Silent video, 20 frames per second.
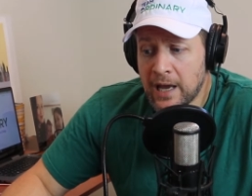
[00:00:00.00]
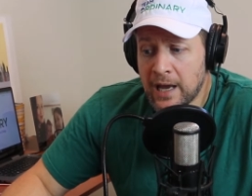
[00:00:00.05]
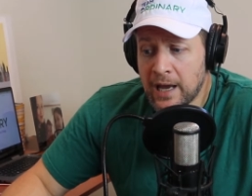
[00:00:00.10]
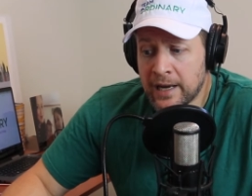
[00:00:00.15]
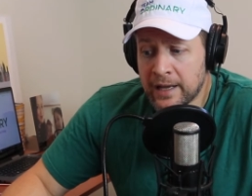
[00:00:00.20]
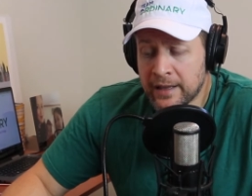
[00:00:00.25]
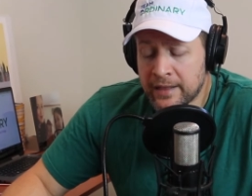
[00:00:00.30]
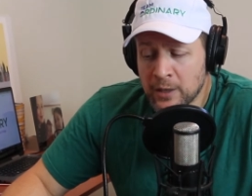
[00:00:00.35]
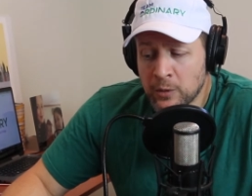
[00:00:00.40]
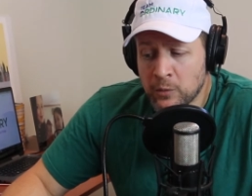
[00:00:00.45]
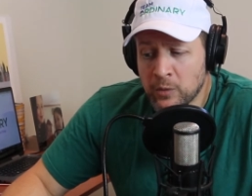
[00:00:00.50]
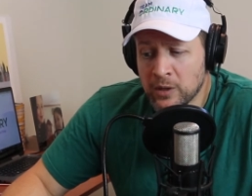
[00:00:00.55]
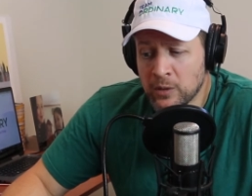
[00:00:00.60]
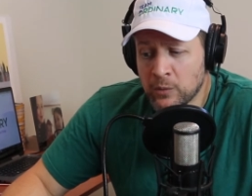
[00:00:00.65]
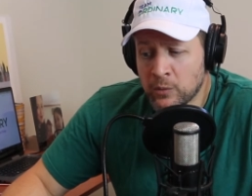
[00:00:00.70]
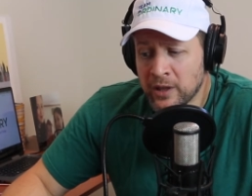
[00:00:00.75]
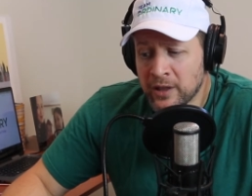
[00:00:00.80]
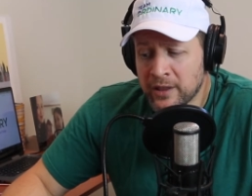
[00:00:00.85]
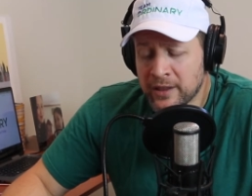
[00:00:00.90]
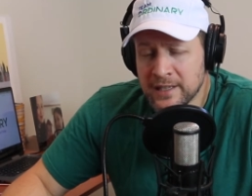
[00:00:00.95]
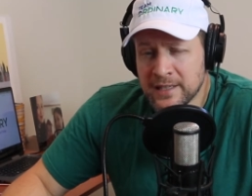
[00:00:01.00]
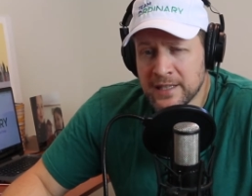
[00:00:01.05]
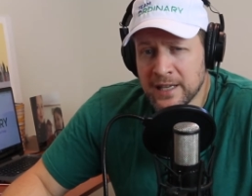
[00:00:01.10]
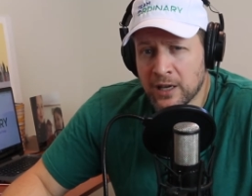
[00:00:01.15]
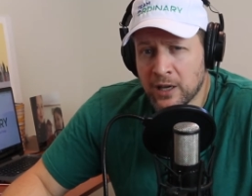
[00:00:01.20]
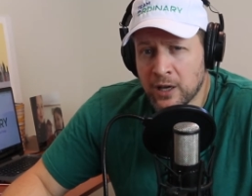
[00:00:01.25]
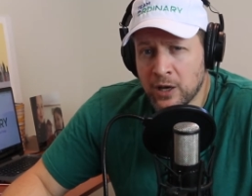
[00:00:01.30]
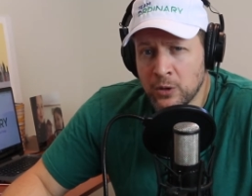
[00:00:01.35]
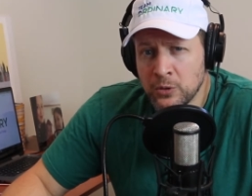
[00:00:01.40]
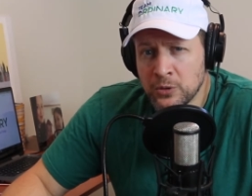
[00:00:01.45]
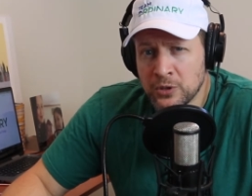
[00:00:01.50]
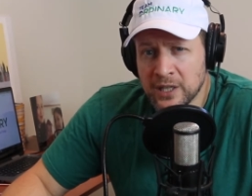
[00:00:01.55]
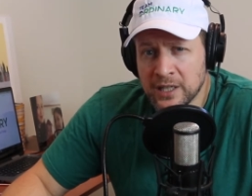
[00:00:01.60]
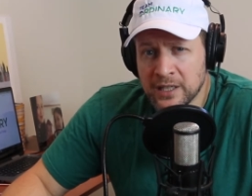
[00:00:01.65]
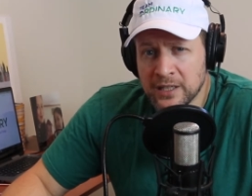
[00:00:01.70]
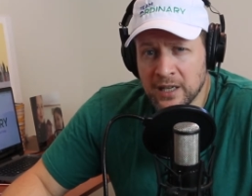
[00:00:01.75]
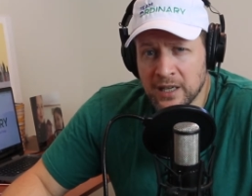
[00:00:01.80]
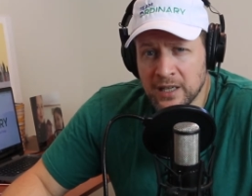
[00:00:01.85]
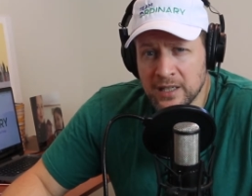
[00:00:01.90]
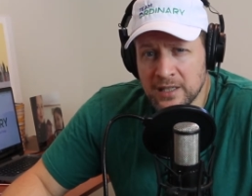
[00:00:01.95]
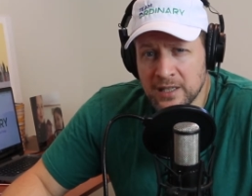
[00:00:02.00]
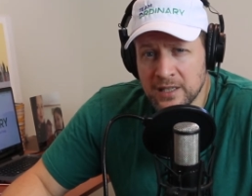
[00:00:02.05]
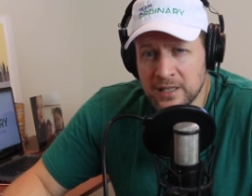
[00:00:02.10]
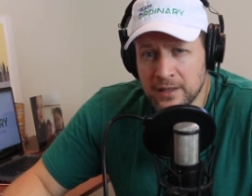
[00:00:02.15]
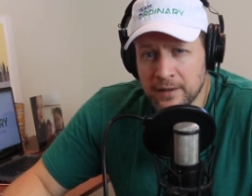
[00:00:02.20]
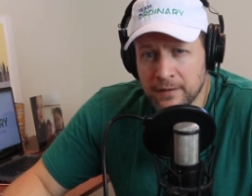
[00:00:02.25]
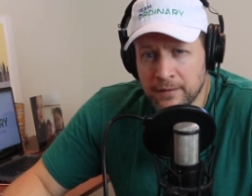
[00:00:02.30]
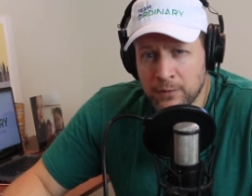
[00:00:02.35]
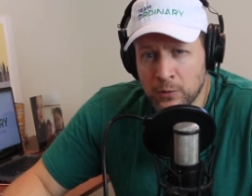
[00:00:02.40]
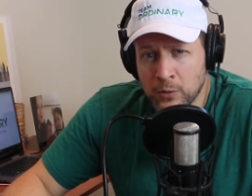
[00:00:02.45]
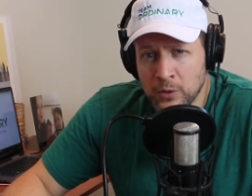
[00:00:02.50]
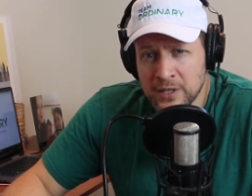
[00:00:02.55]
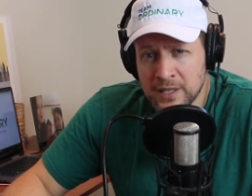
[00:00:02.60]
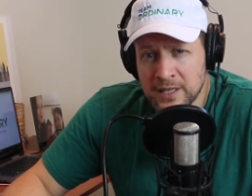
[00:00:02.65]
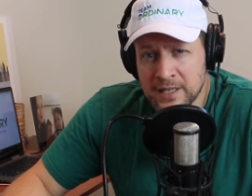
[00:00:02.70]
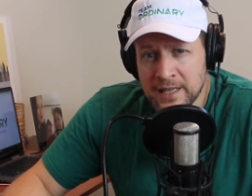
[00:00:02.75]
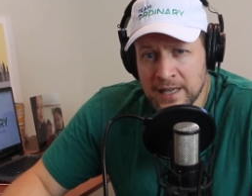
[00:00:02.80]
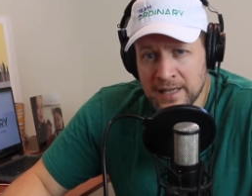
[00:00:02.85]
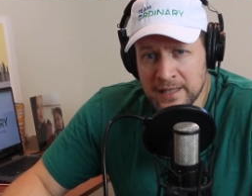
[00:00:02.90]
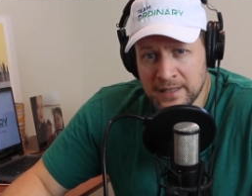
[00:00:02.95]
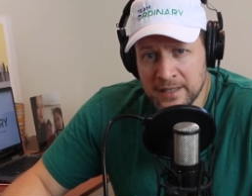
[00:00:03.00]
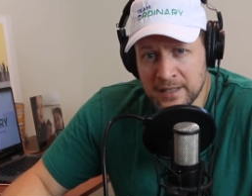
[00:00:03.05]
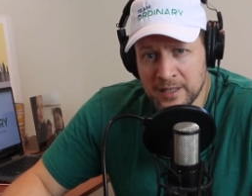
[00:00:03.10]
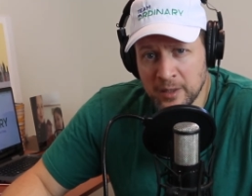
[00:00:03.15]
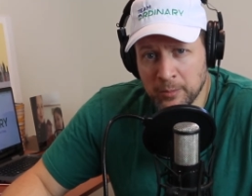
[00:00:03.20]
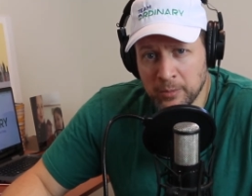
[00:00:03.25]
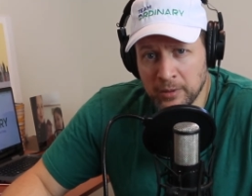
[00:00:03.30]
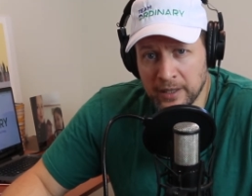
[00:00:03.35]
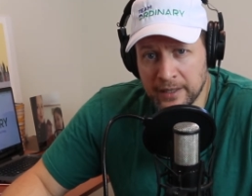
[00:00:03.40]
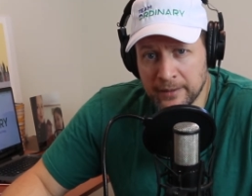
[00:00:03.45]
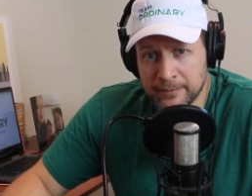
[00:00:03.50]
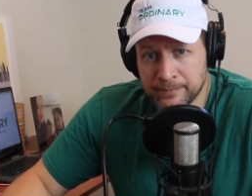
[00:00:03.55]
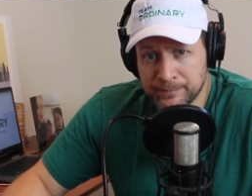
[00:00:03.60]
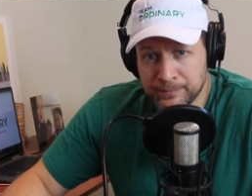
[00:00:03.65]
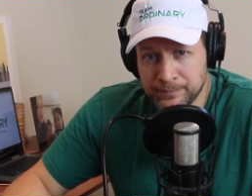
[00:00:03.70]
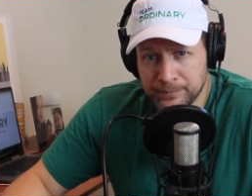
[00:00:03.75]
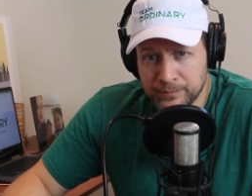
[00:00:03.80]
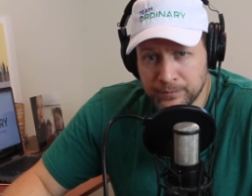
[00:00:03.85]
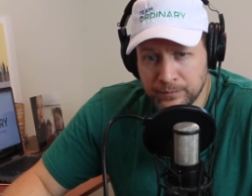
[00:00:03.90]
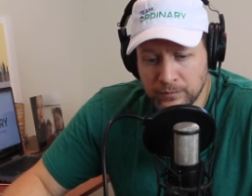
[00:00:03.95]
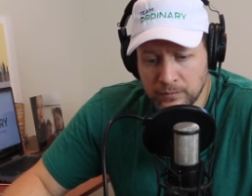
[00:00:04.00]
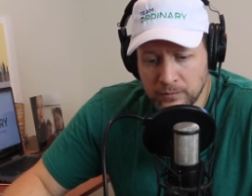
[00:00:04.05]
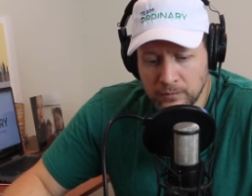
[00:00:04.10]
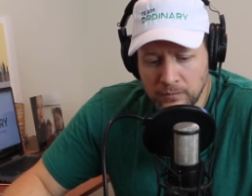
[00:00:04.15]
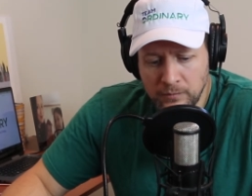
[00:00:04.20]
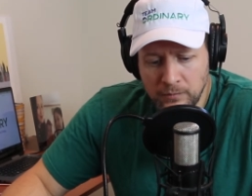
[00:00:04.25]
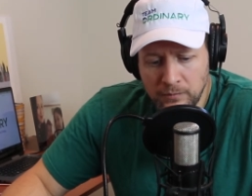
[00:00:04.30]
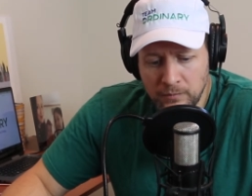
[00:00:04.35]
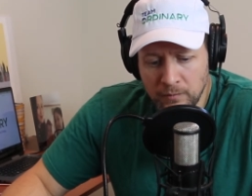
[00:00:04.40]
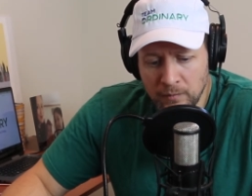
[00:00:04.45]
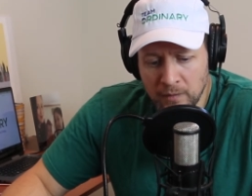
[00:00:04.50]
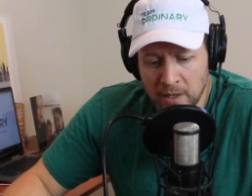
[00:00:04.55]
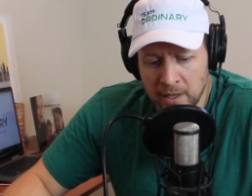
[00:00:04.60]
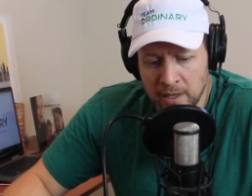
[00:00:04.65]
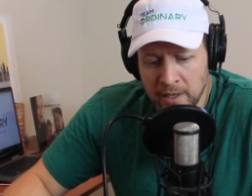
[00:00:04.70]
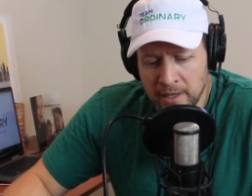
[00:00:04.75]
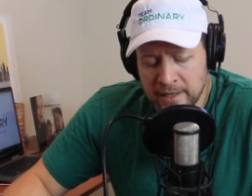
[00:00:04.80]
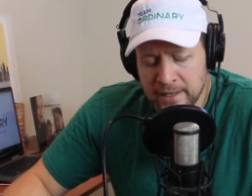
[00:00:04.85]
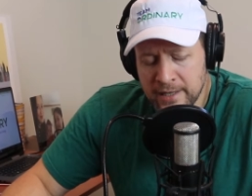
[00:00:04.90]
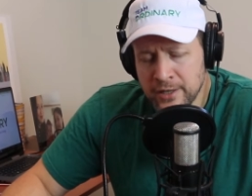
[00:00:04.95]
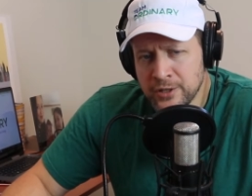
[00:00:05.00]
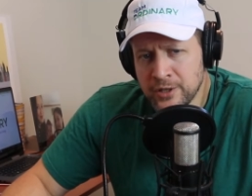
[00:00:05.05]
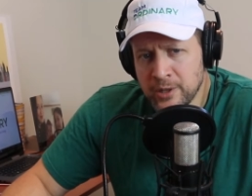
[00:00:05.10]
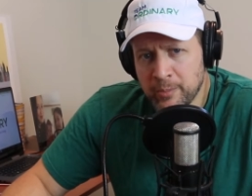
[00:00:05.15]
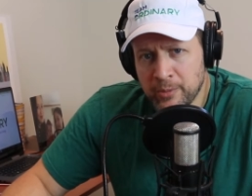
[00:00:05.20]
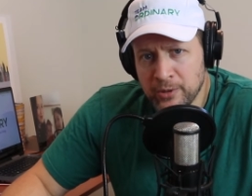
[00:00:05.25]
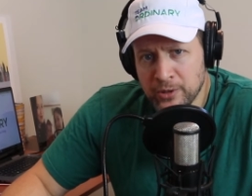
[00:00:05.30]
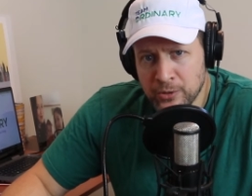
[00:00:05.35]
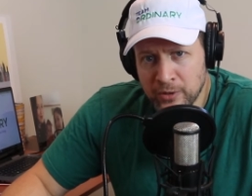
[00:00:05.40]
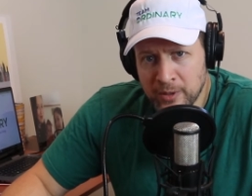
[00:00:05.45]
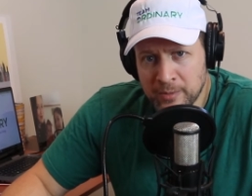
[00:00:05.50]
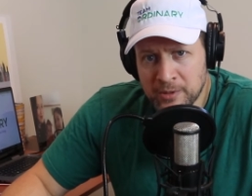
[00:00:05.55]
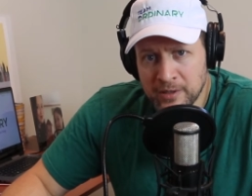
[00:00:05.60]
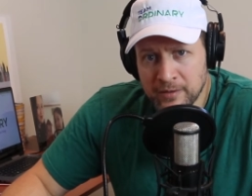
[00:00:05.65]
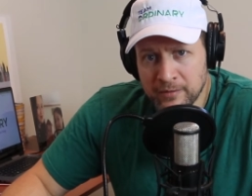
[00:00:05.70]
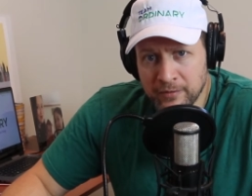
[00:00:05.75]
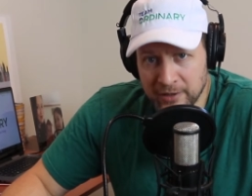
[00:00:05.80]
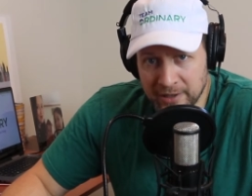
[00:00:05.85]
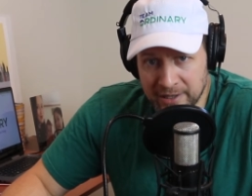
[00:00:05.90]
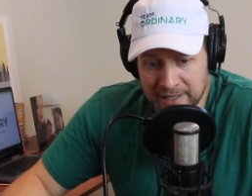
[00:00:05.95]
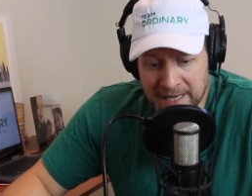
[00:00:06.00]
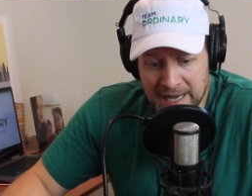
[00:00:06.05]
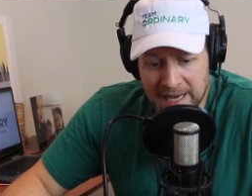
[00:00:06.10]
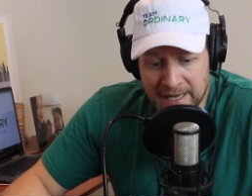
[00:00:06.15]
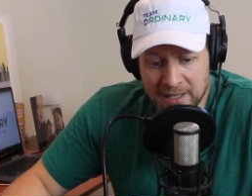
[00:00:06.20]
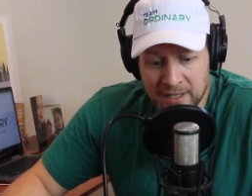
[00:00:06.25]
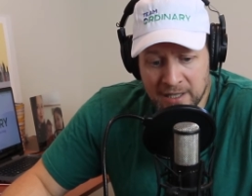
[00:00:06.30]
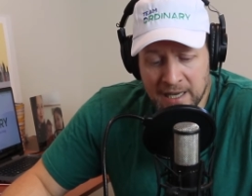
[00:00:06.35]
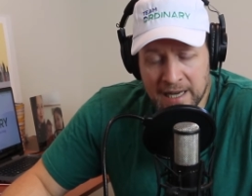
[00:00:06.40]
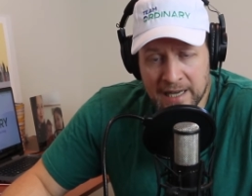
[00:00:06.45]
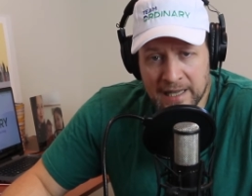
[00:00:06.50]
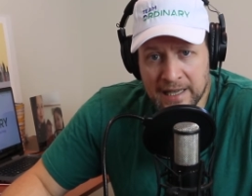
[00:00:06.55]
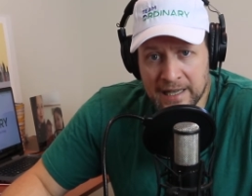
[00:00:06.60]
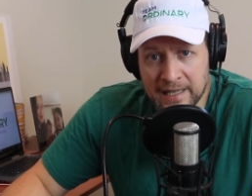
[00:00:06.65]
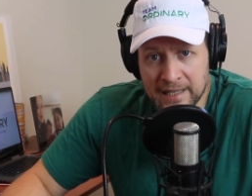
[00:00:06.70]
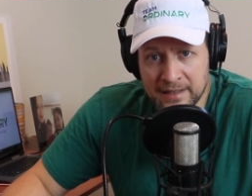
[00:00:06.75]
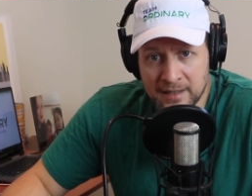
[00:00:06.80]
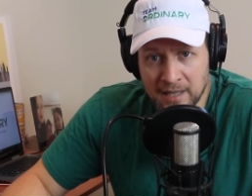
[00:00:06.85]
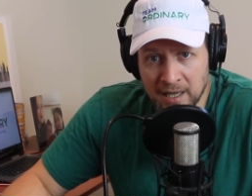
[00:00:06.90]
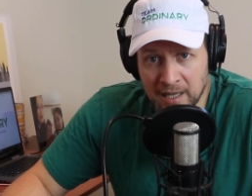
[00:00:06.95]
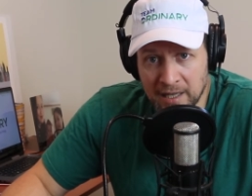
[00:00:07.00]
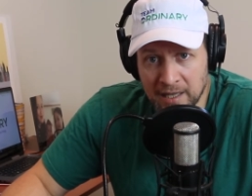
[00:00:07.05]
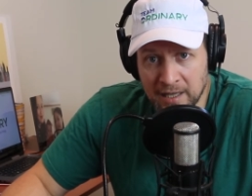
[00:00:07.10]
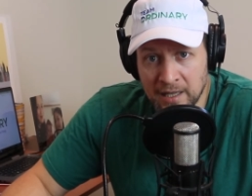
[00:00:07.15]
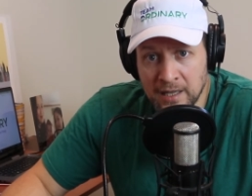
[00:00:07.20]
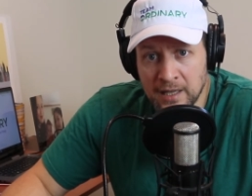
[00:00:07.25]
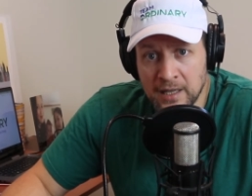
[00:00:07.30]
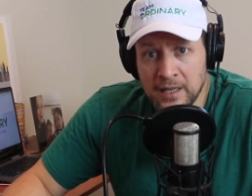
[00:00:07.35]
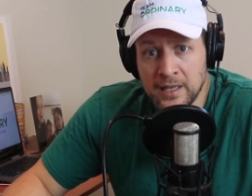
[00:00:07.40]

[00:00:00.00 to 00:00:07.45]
I think one of the things that coaching does is it forces that discipline. Here's your prescription for the day. You got to get it done.